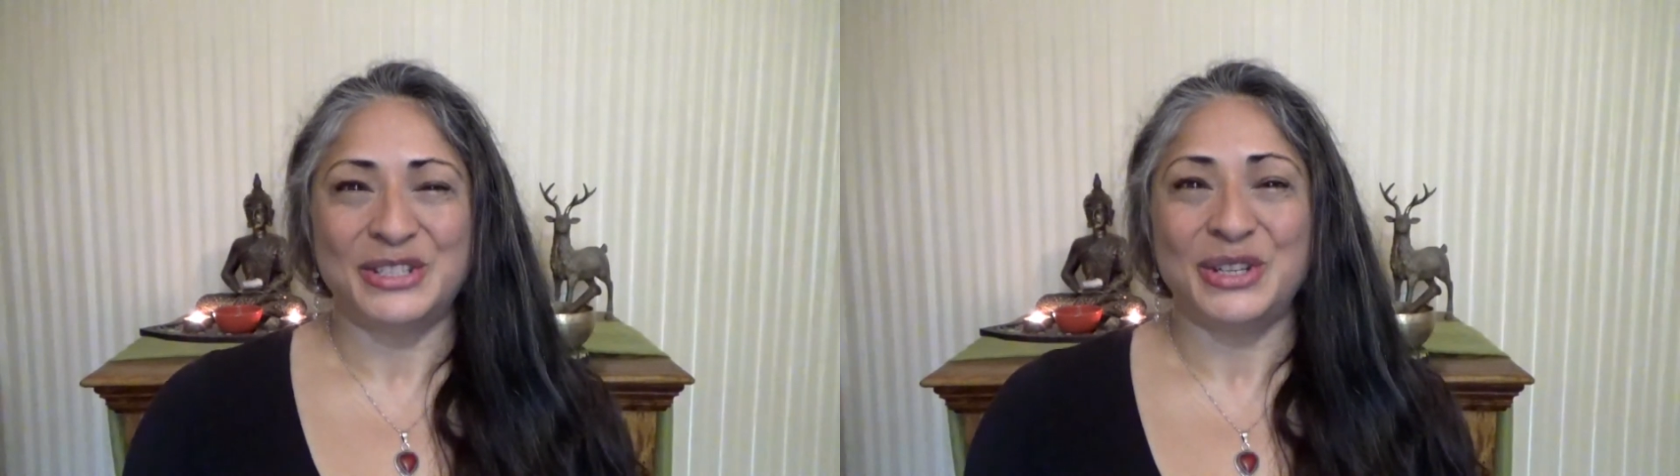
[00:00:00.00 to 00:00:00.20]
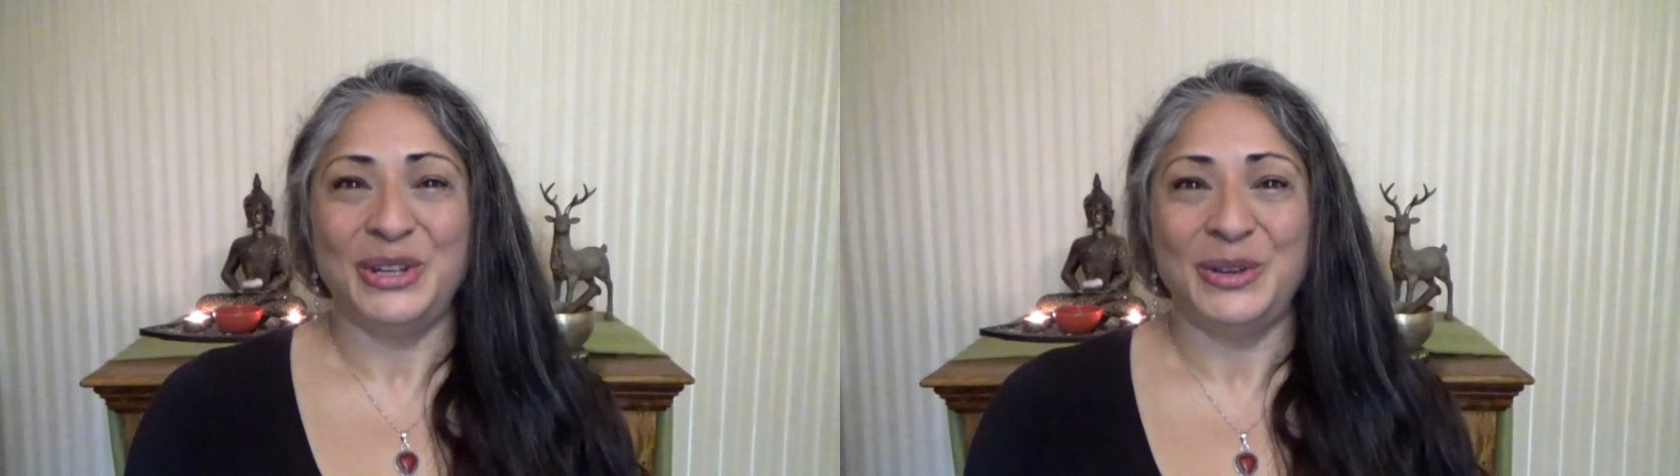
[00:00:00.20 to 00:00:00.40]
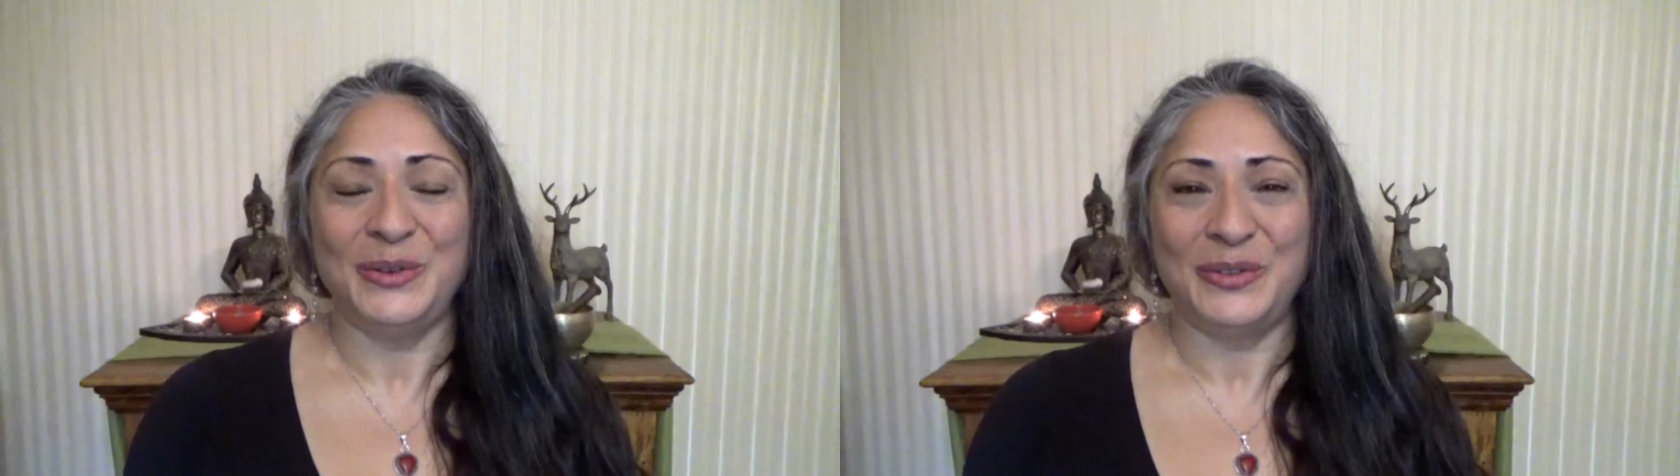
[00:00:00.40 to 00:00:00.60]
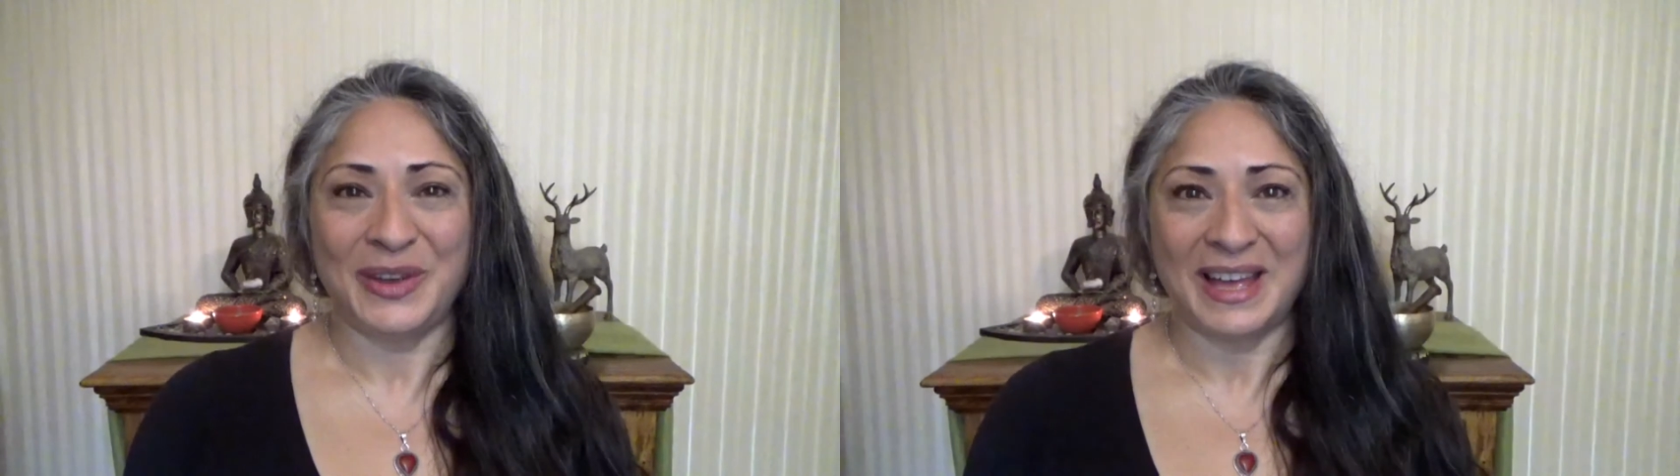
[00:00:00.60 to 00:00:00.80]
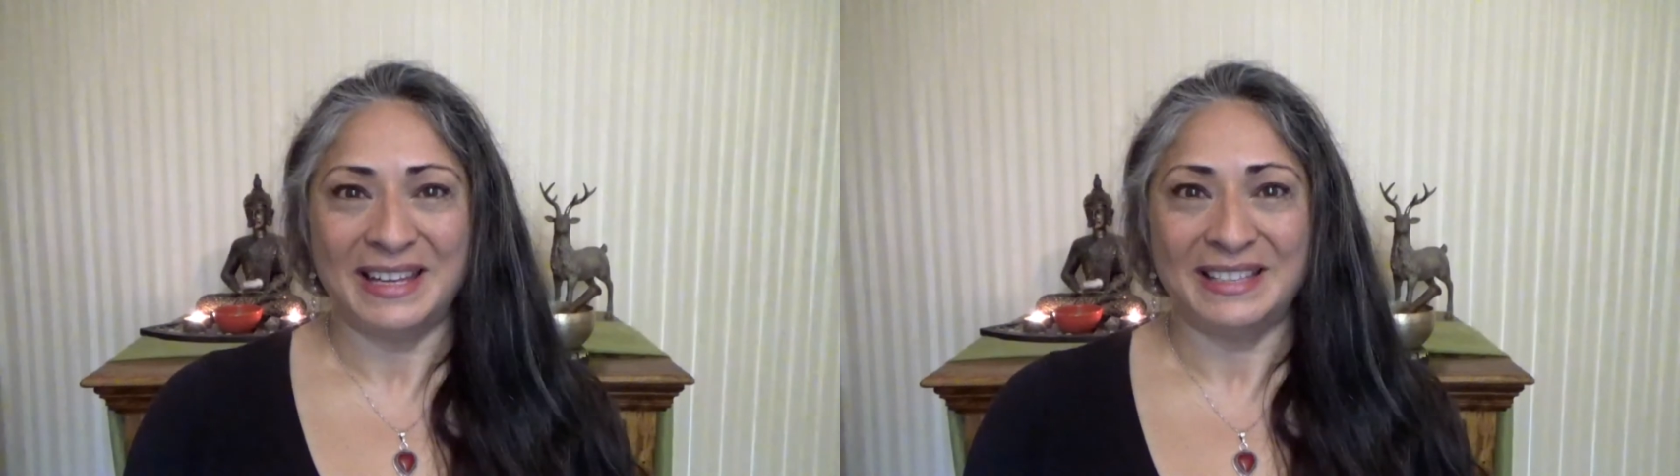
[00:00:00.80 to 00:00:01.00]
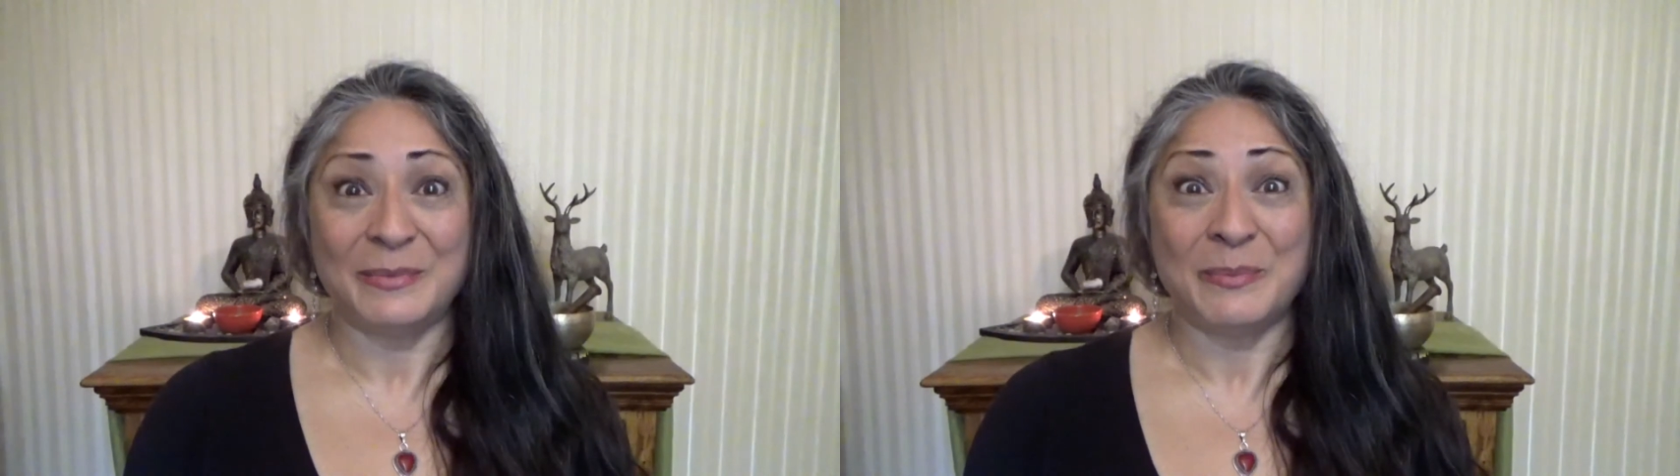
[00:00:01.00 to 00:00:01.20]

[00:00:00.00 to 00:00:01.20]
do you find